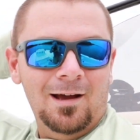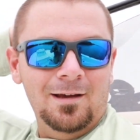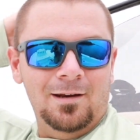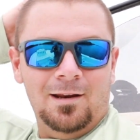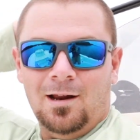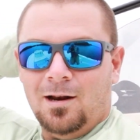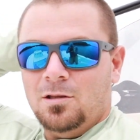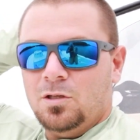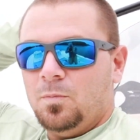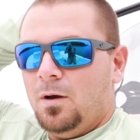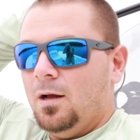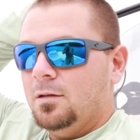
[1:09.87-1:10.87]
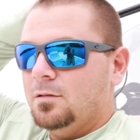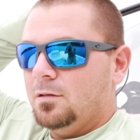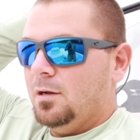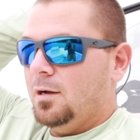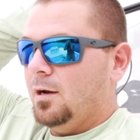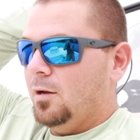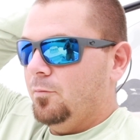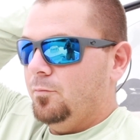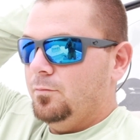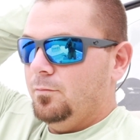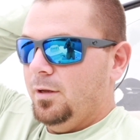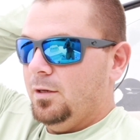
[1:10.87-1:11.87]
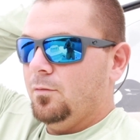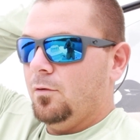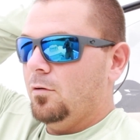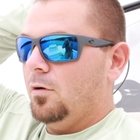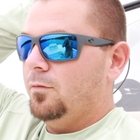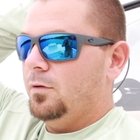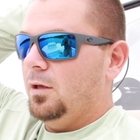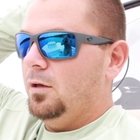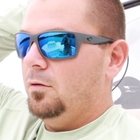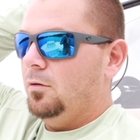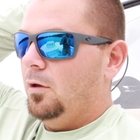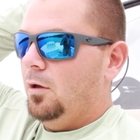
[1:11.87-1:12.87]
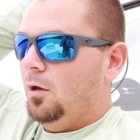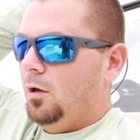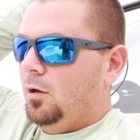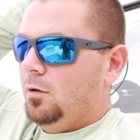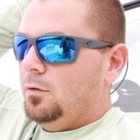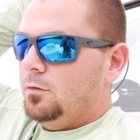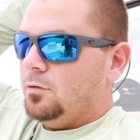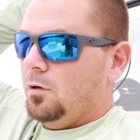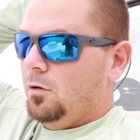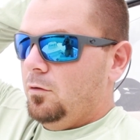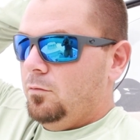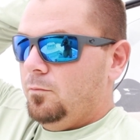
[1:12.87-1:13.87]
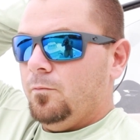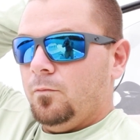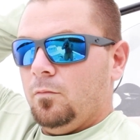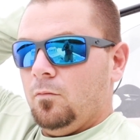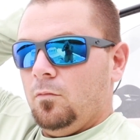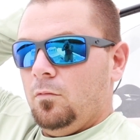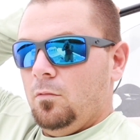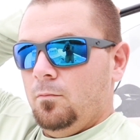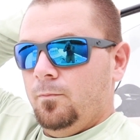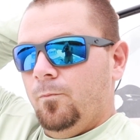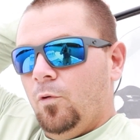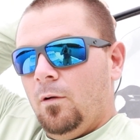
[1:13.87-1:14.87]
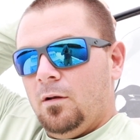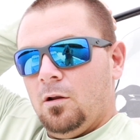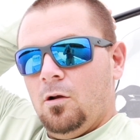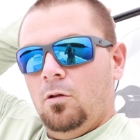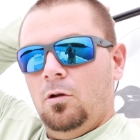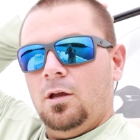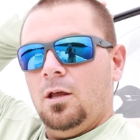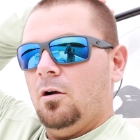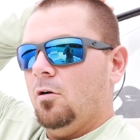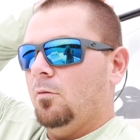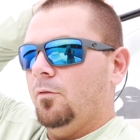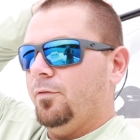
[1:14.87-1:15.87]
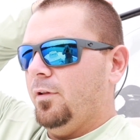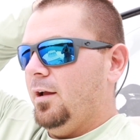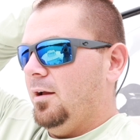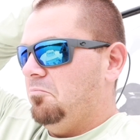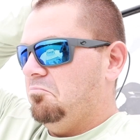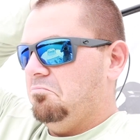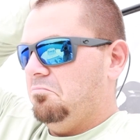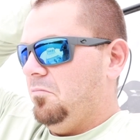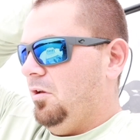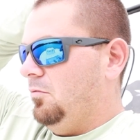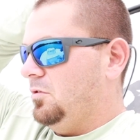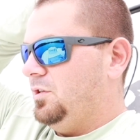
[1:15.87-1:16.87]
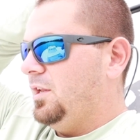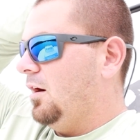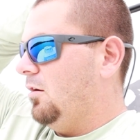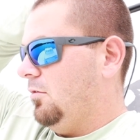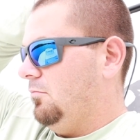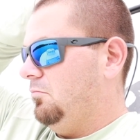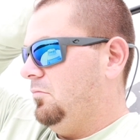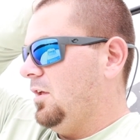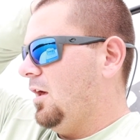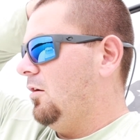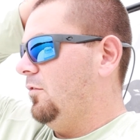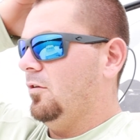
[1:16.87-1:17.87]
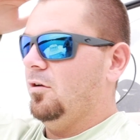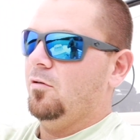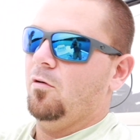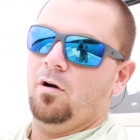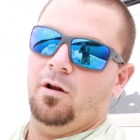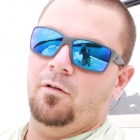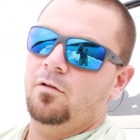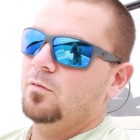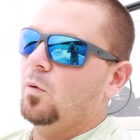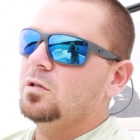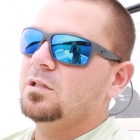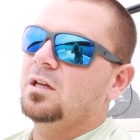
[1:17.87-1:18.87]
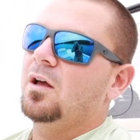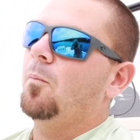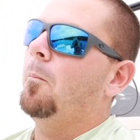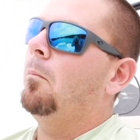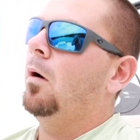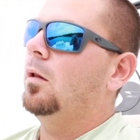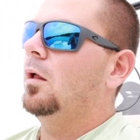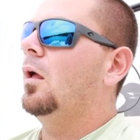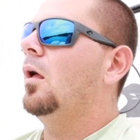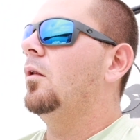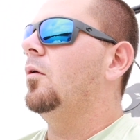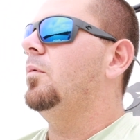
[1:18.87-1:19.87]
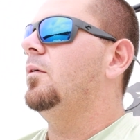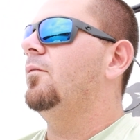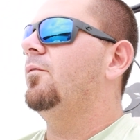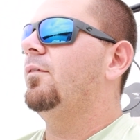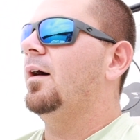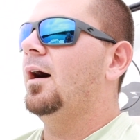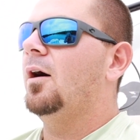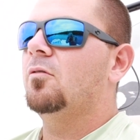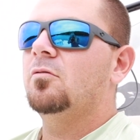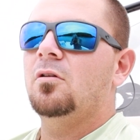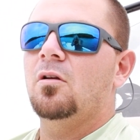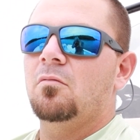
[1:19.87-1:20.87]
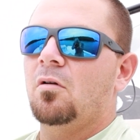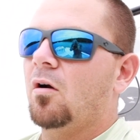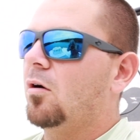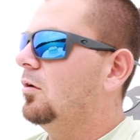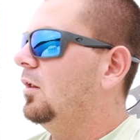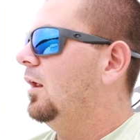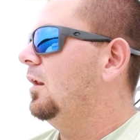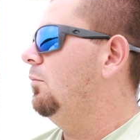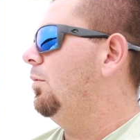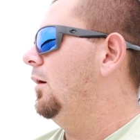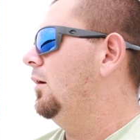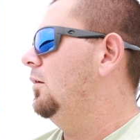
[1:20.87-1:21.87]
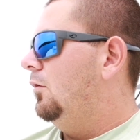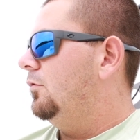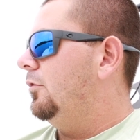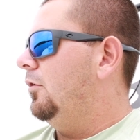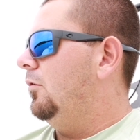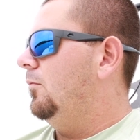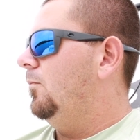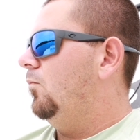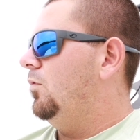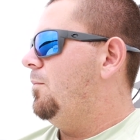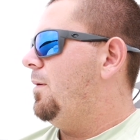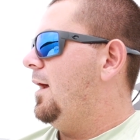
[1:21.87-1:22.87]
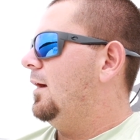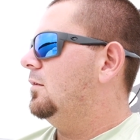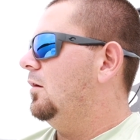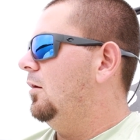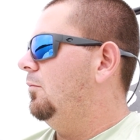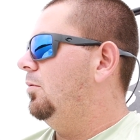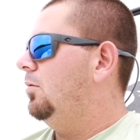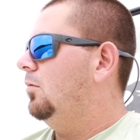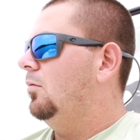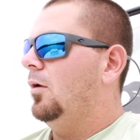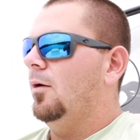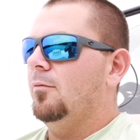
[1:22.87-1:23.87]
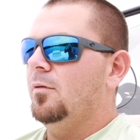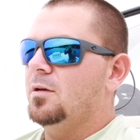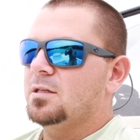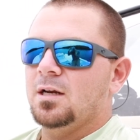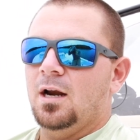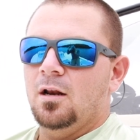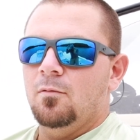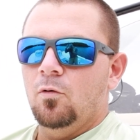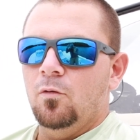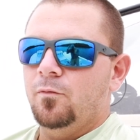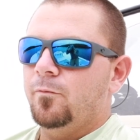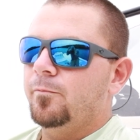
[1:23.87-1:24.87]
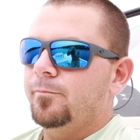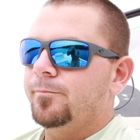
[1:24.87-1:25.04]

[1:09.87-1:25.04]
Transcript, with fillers: and then out of the spots. That kind of makes for a rough day. So we went to go look at our normal flat. It was deader, deader than a doornail. There wasn't a mullet to be found, hardly any bait. So we packed up and we decided to move